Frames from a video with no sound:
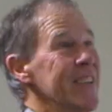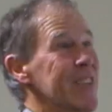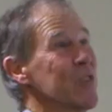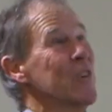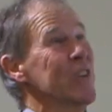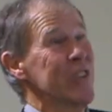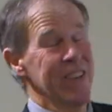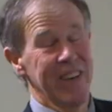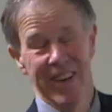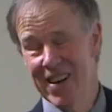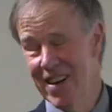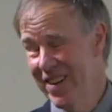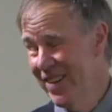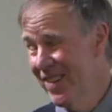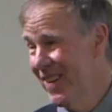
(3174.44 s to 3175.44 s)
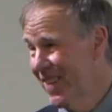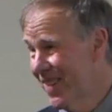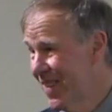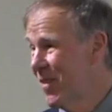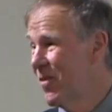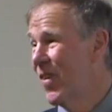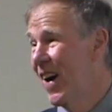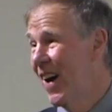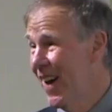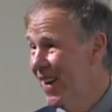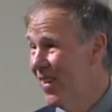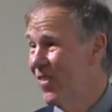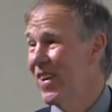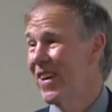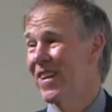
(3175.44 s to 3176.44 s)
I just want you to know that
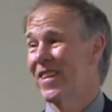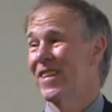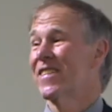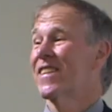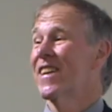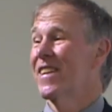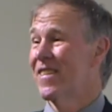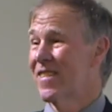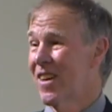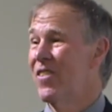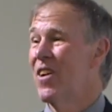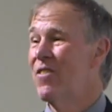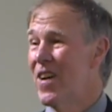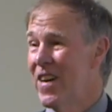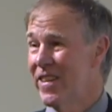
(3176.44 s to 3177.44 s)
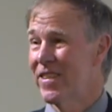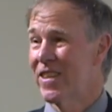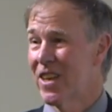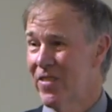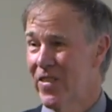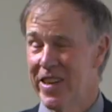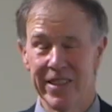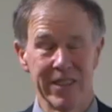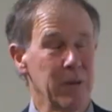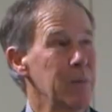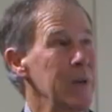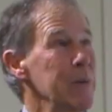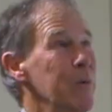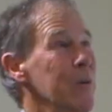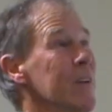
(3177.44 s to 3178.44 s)
behind me there stand some amazing, amazing
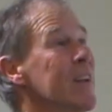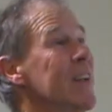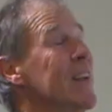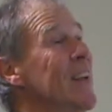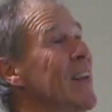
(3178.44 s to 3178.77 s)
people.